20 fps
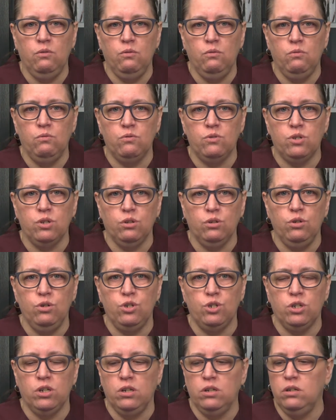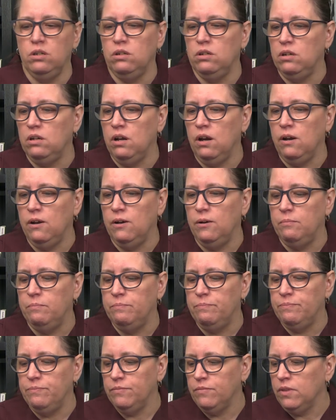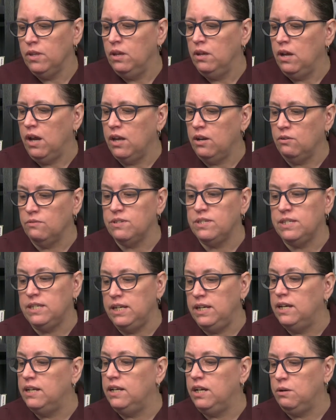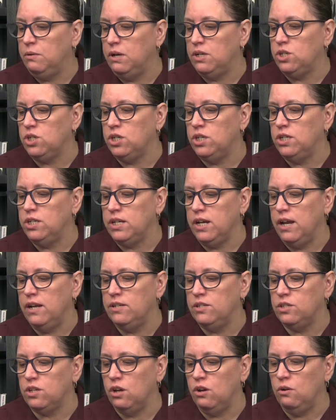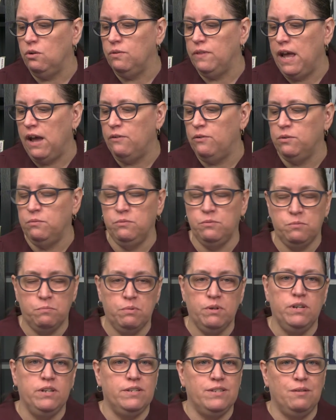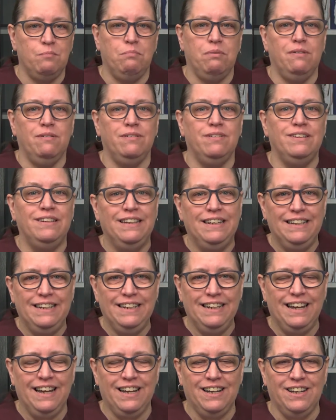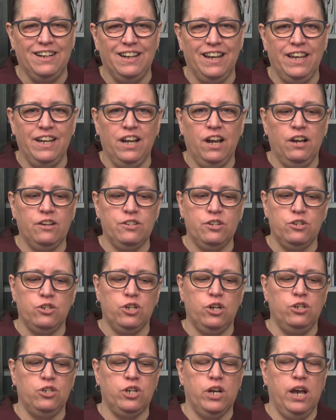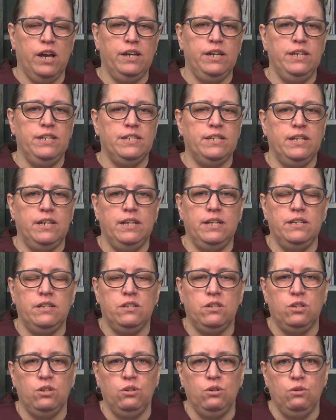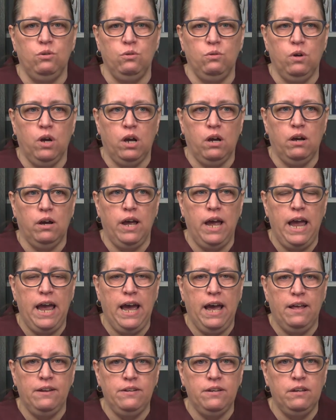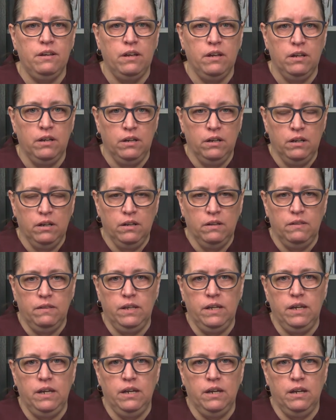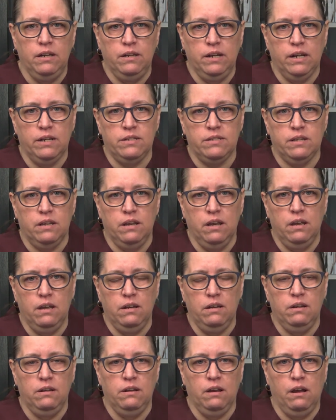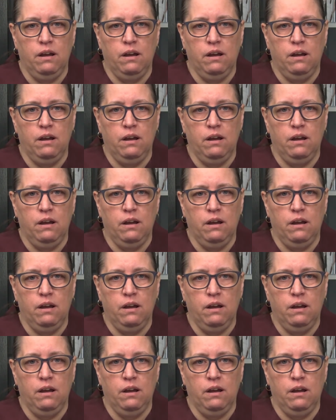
solution, I don't see any questions yet, so that one was pretty simple. And I also showed you how easy it is to add the index and